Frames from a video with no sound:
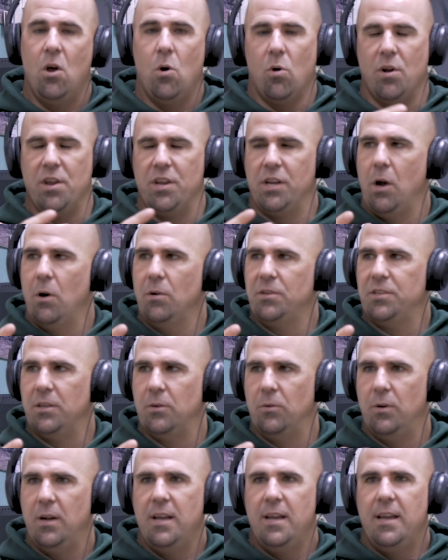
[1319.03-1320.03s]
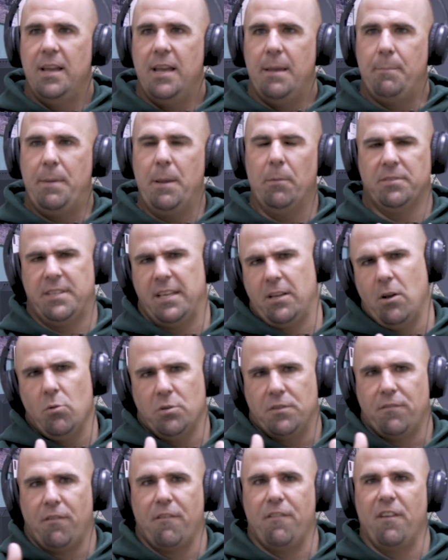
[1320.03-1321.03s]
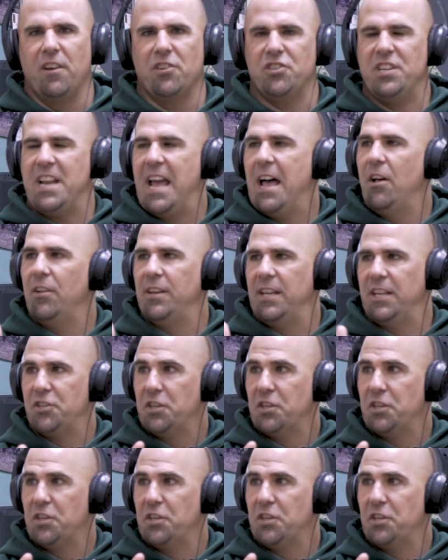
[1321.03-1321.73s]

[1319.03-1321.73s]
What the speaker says: or you go to, people think, it's for functionality.